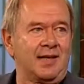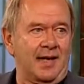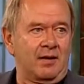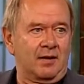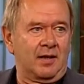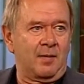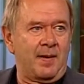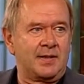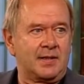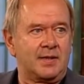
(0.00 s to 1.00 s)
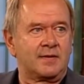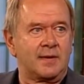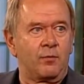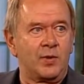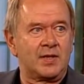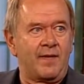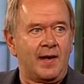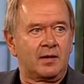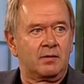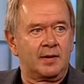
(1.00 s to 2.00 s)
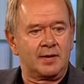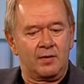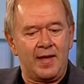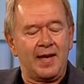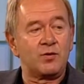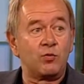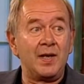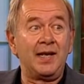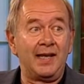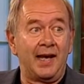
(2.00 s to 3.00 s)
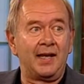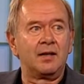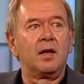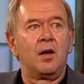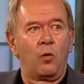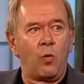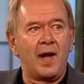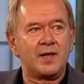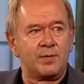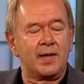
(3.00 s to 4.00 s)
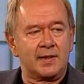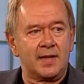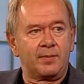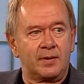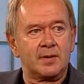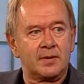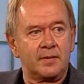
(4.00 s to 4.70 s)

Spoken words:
out on the basis of some risk factor, and so that has really gained widespread acceptance.